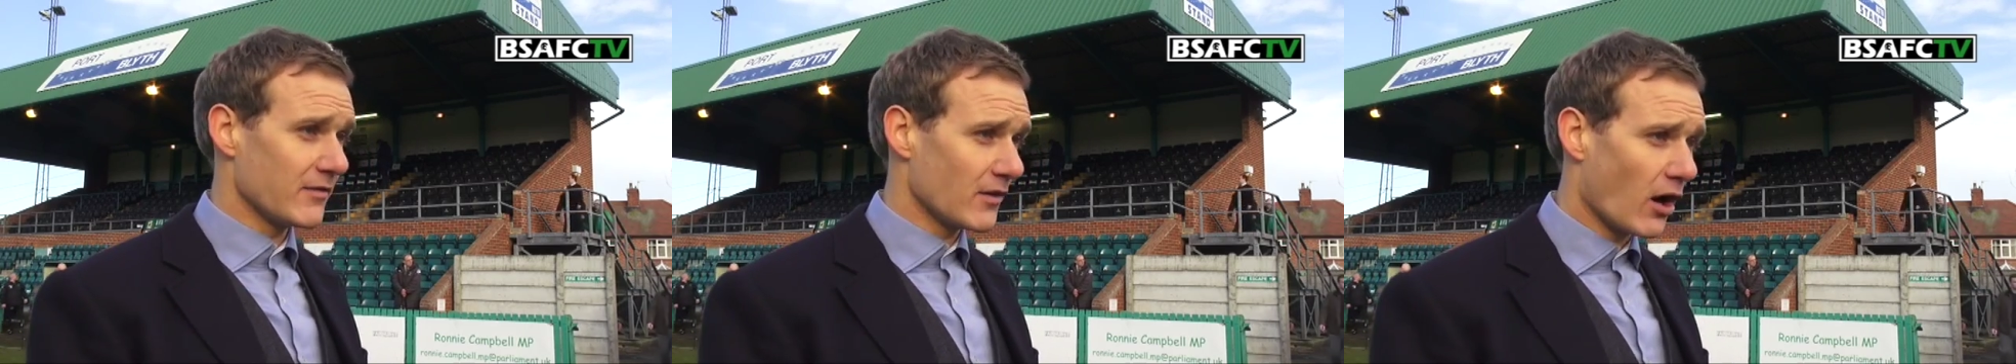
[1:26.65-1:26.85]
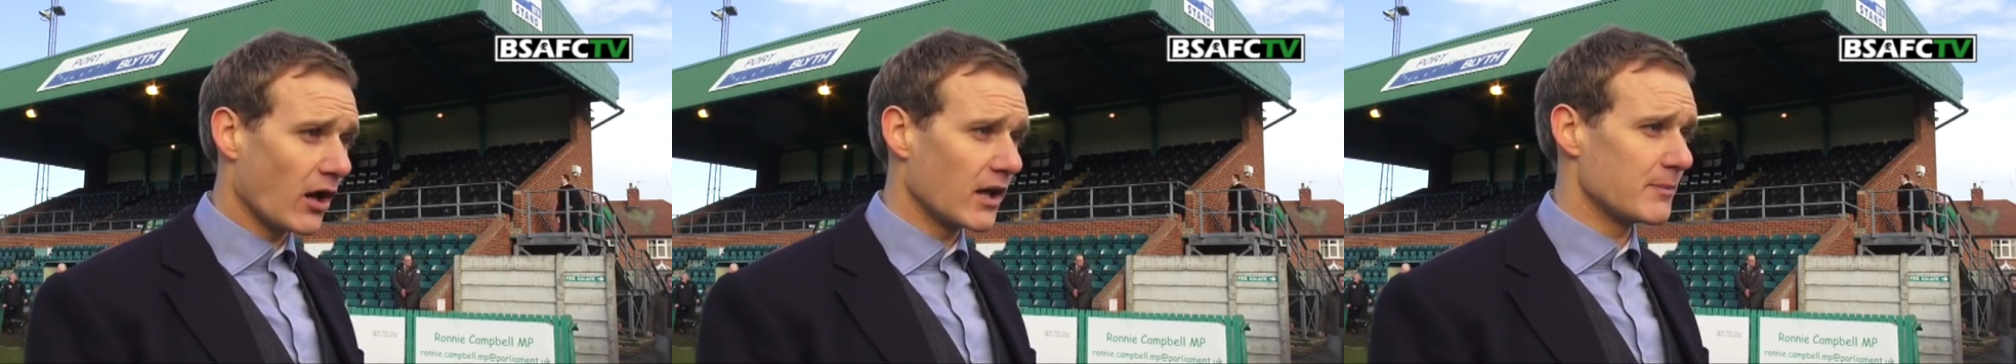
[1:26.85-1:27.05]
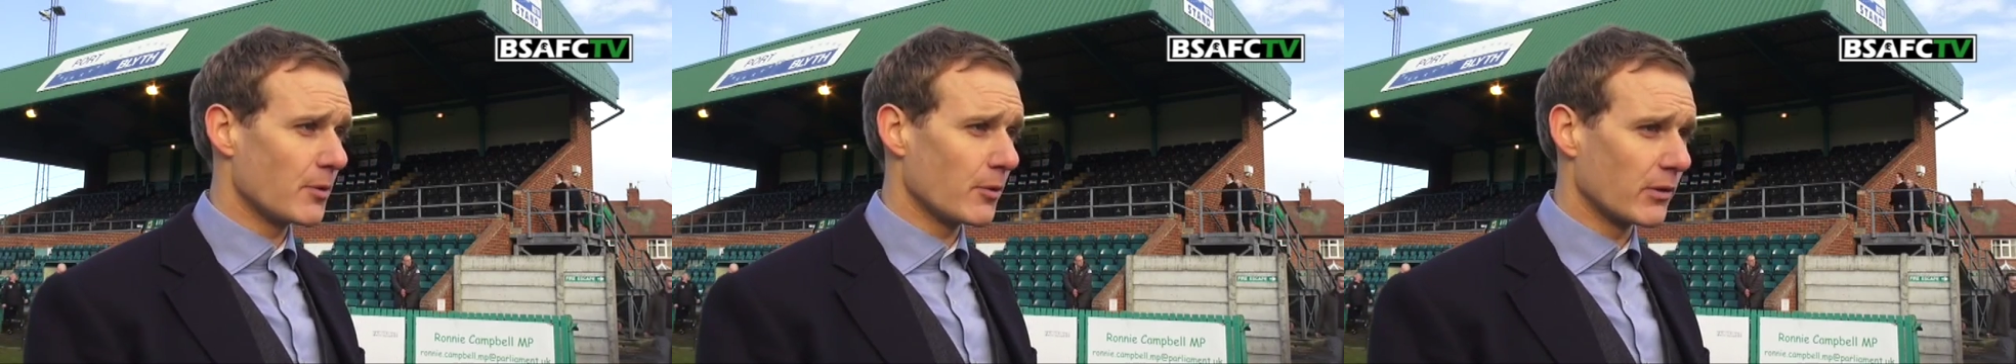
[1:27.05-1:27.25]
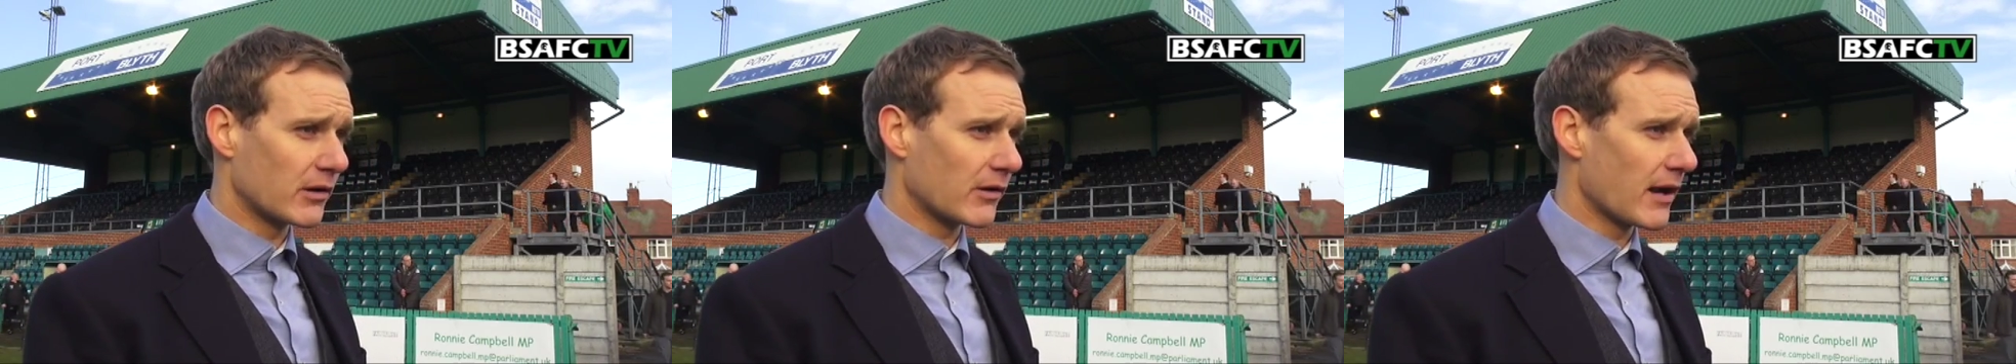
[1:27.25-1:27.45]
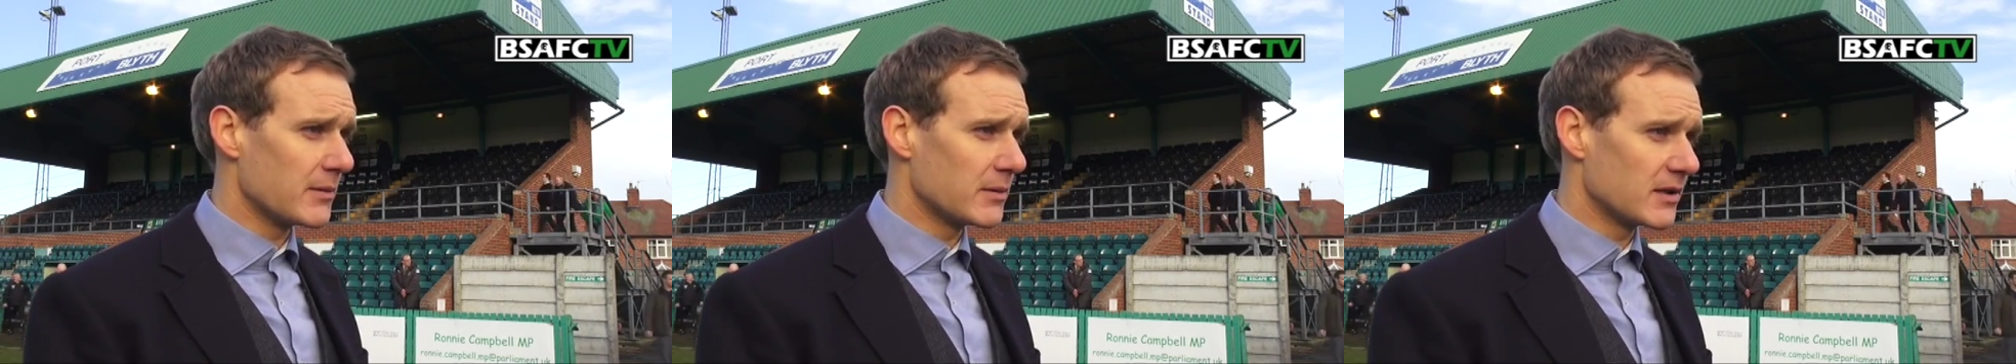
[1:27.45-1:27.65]
even Hartlepool were
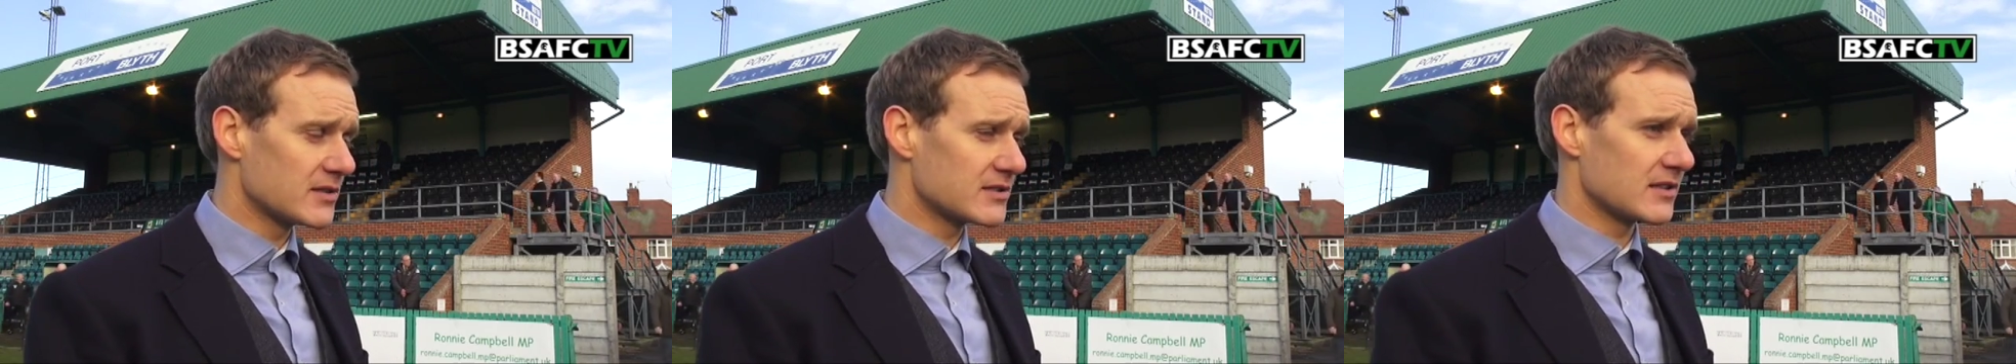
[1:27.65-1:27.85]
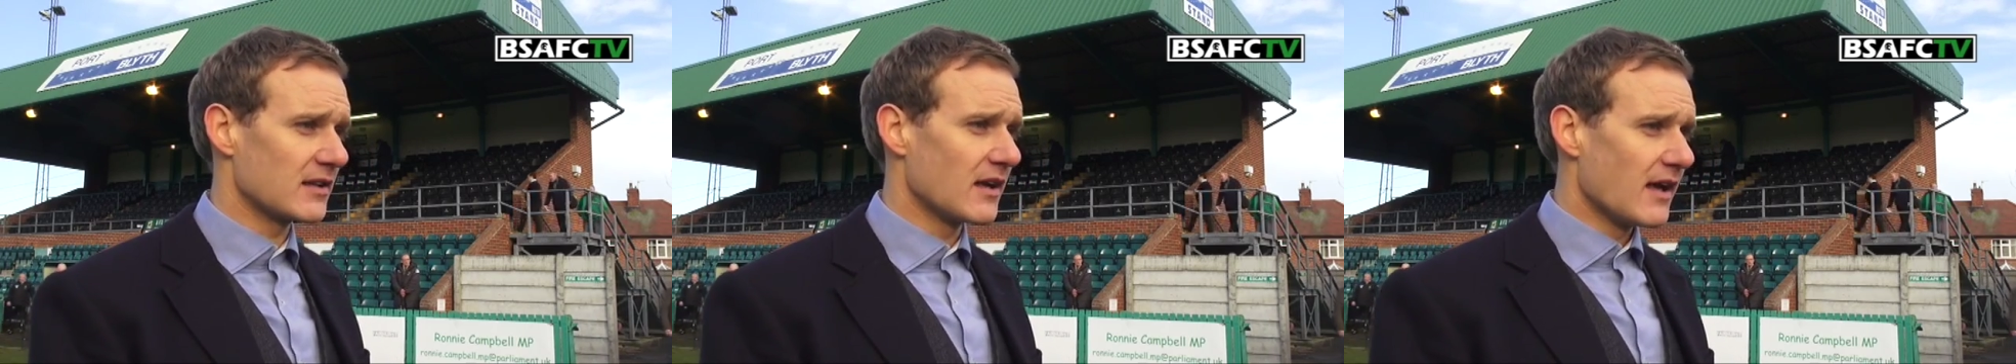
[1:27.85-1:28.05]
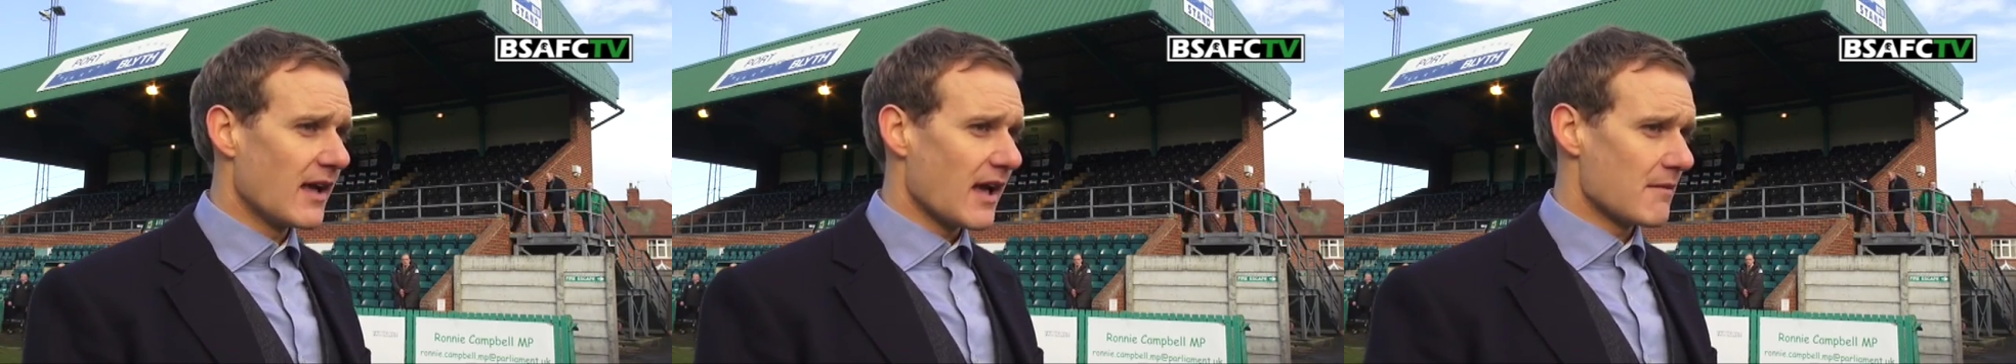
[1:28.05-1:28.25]
great with us, and